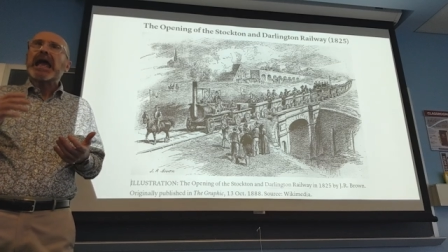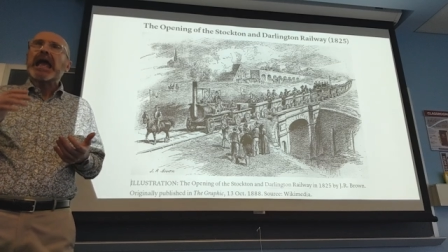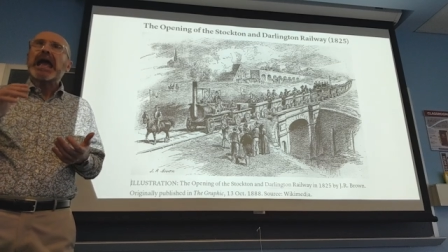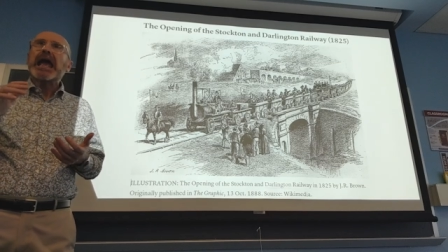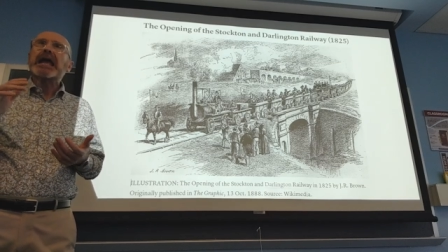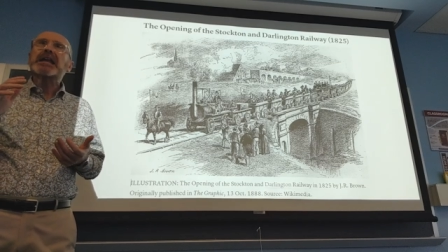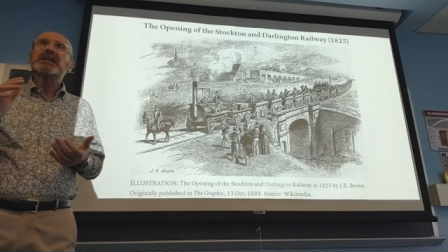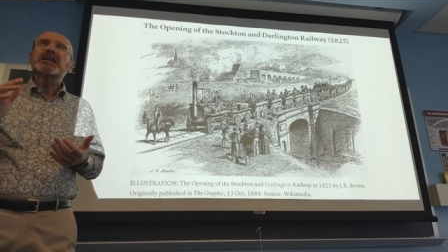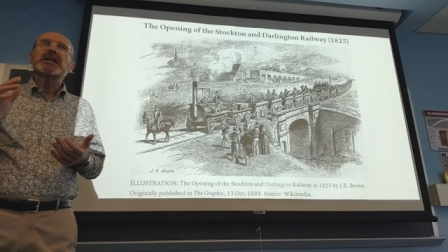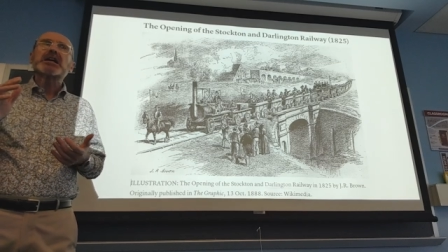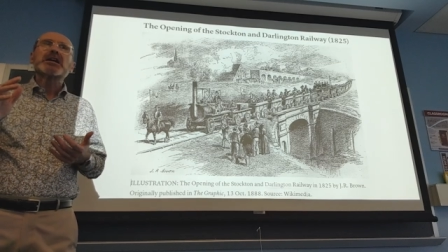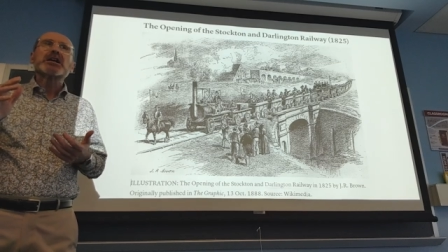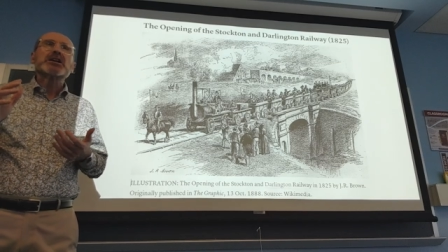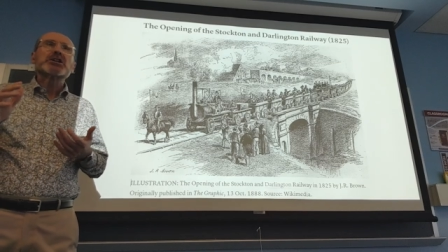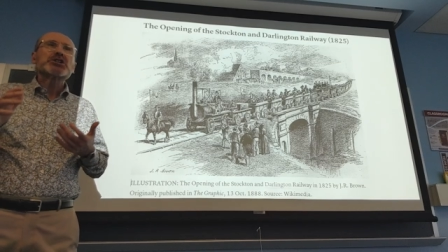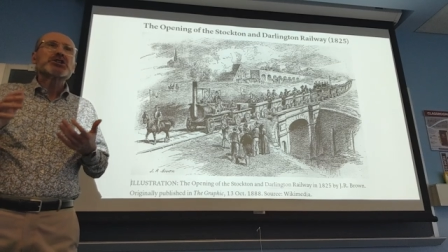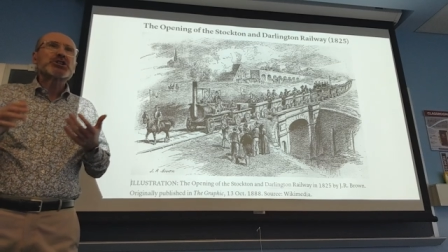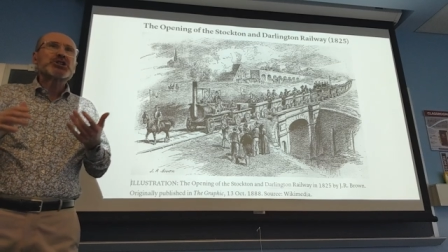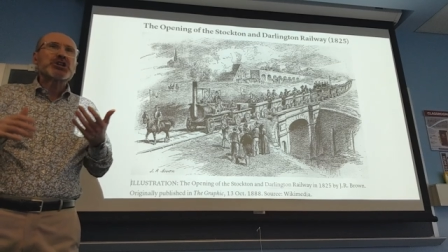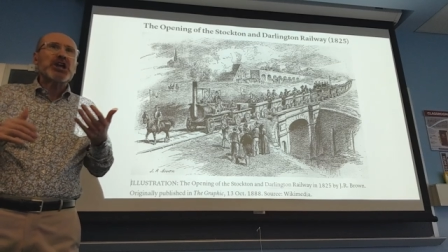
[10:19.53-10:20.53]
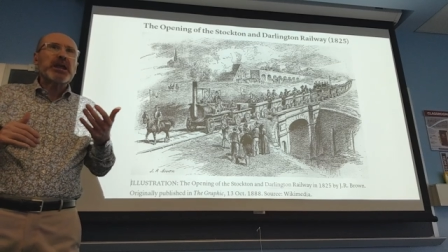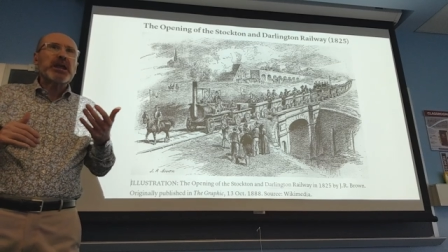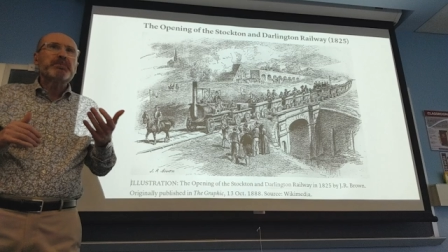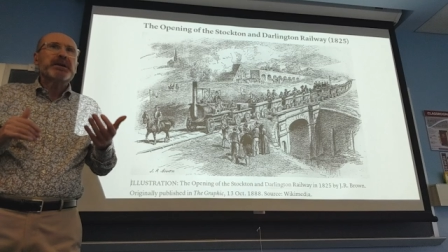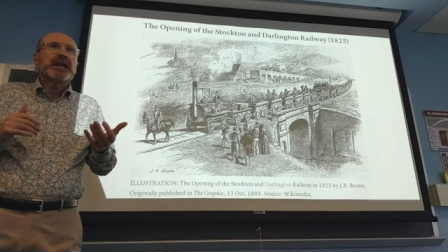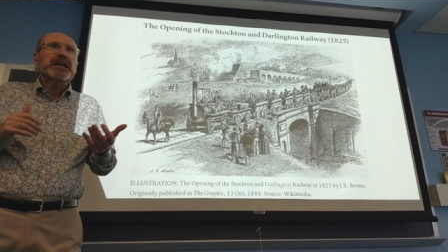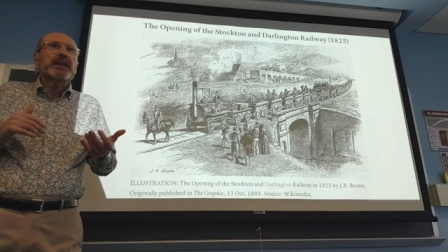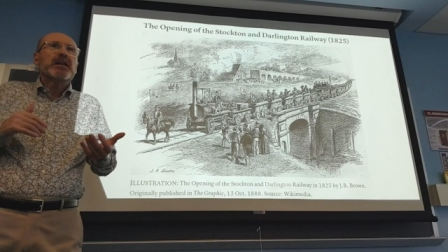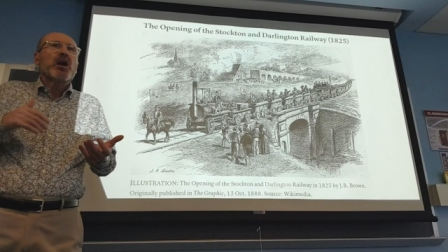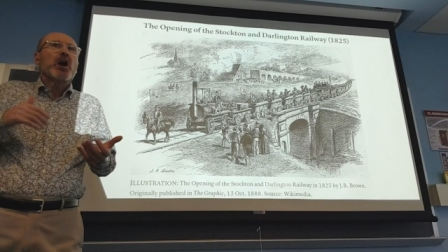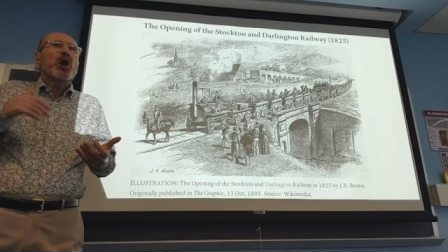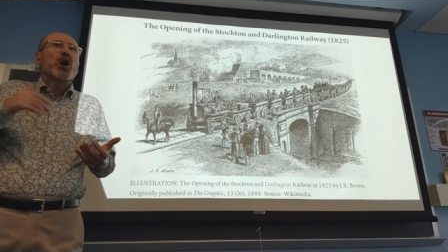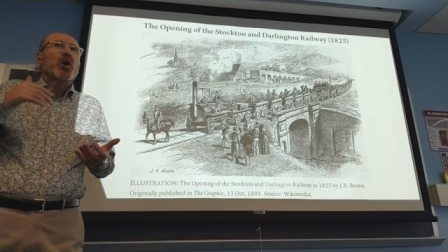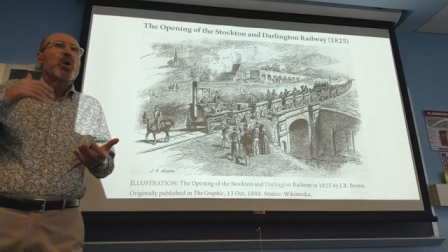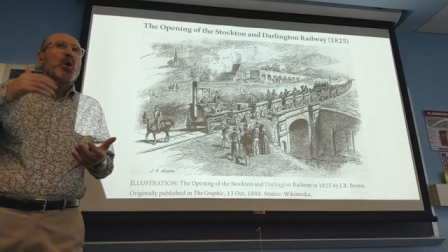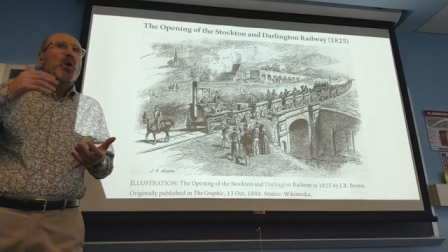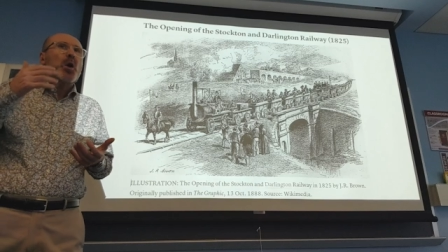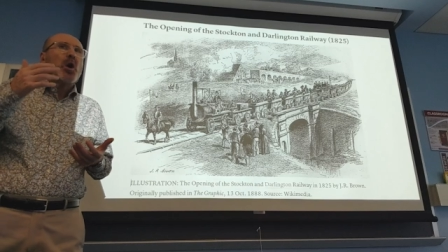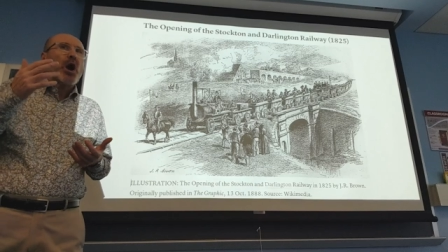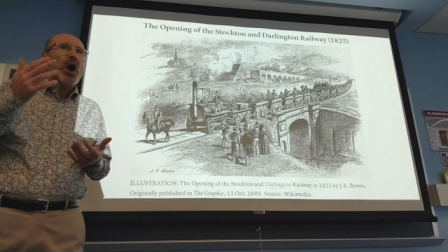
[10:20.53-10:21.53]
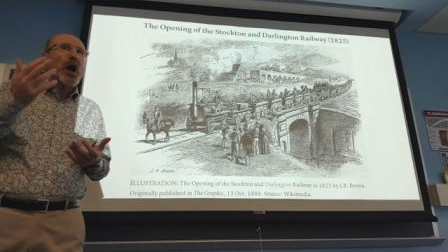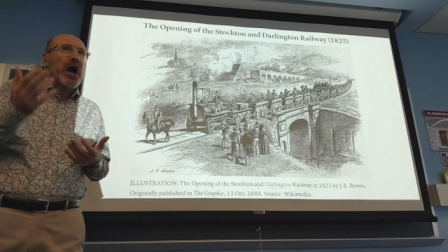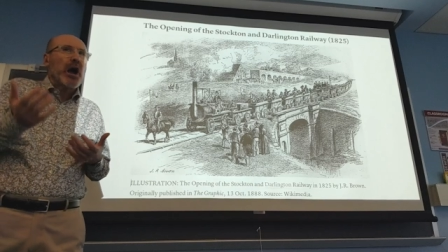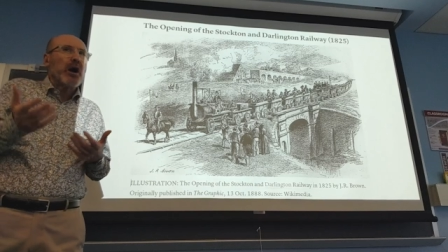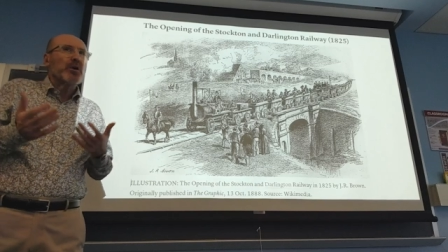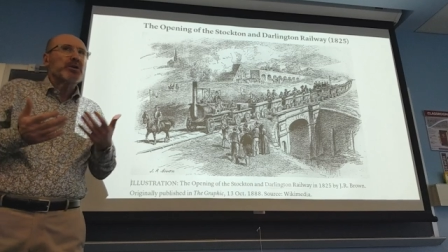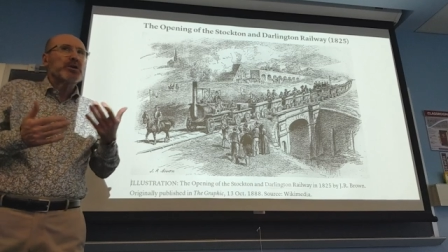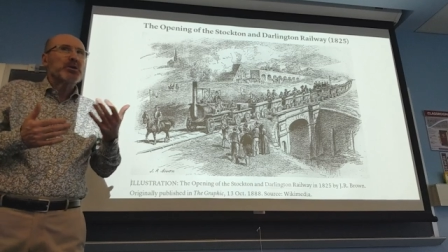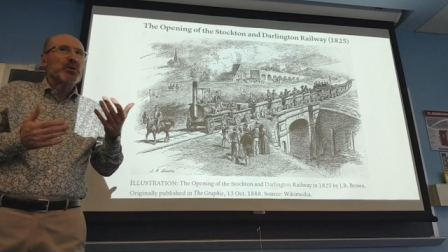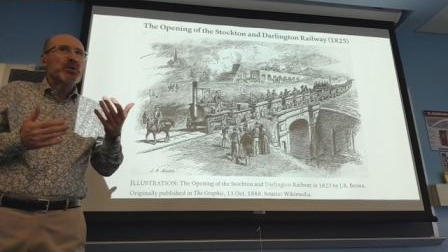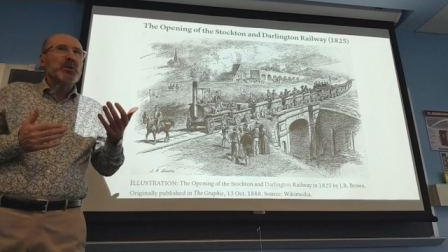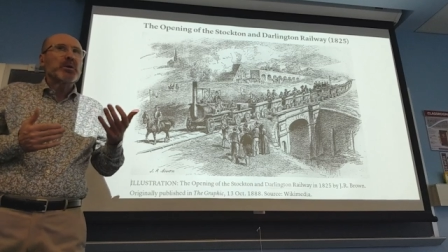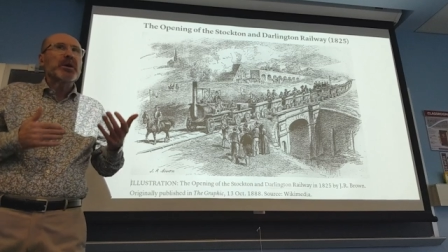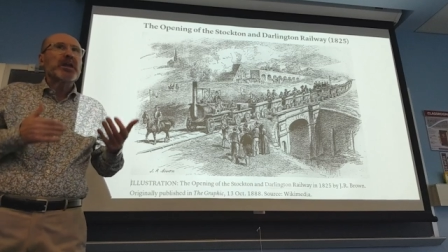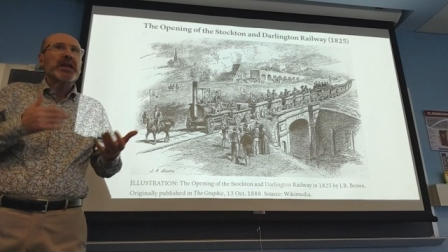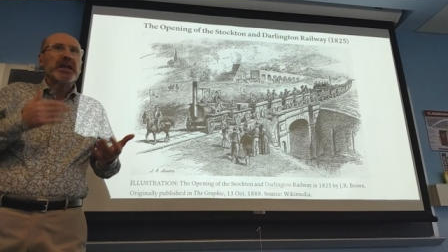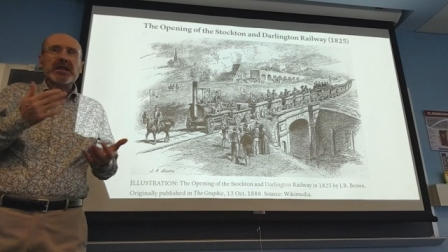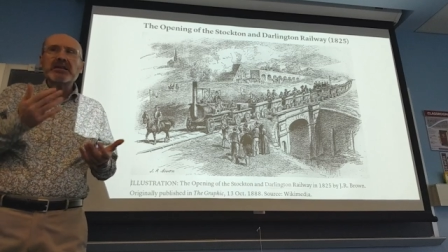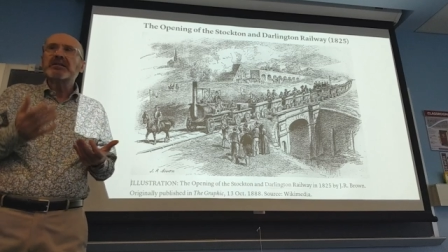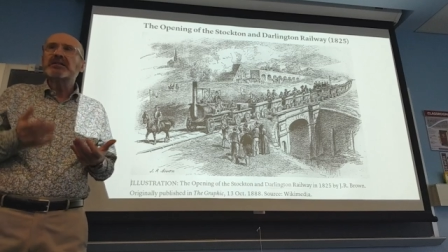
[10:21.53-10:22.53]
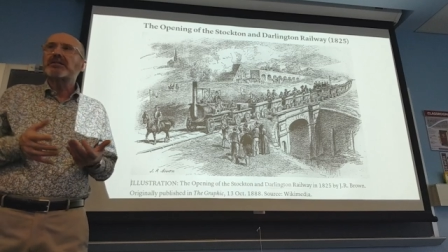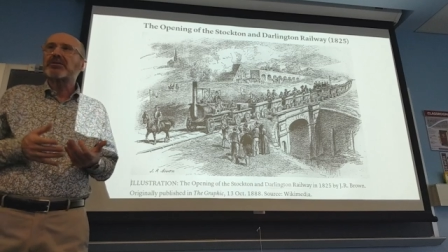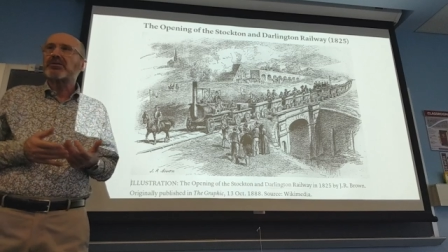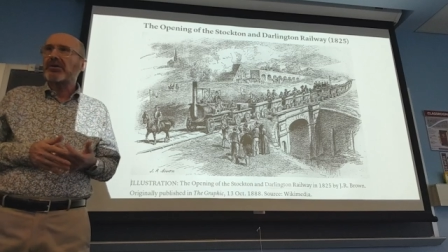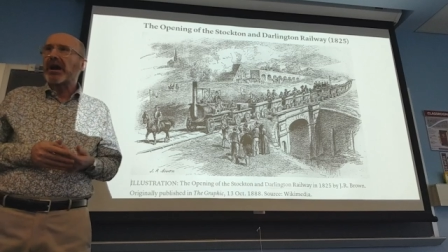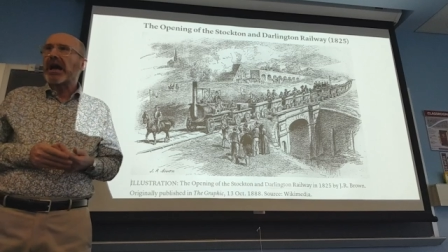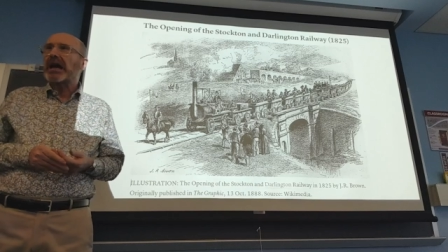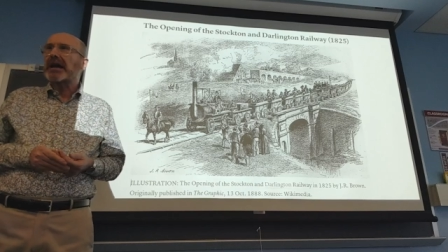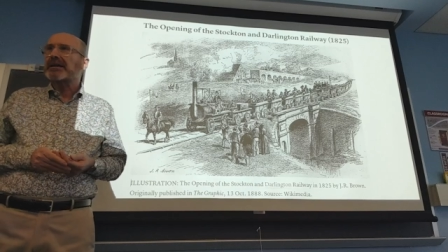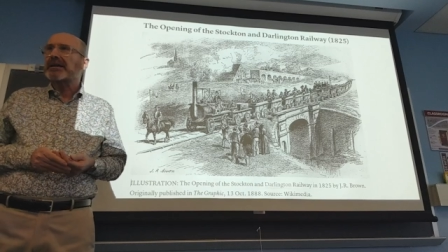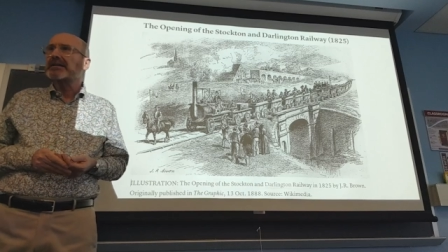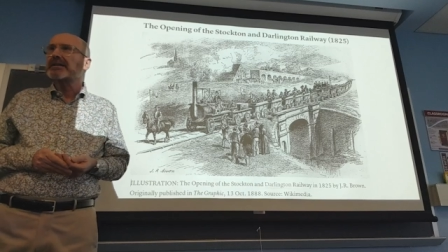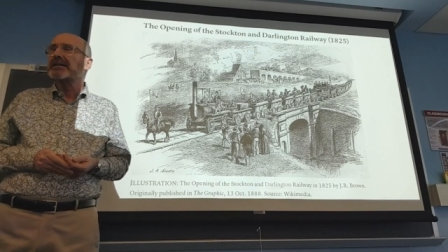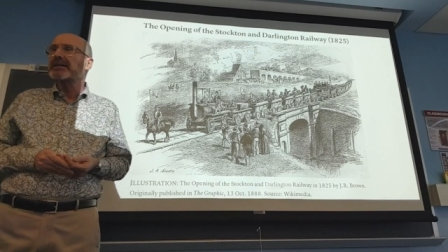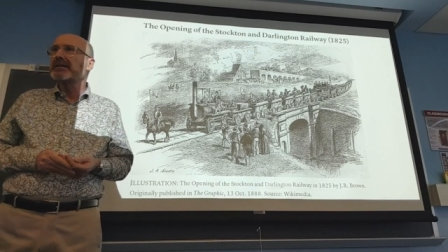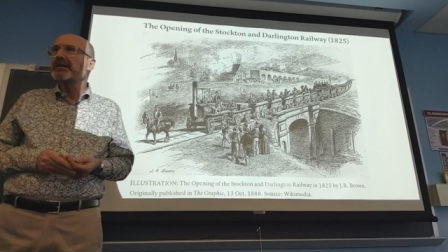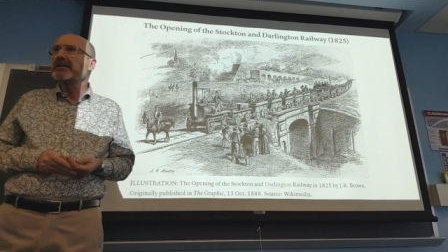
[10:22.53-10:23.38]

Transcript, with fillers: and shaping how you interact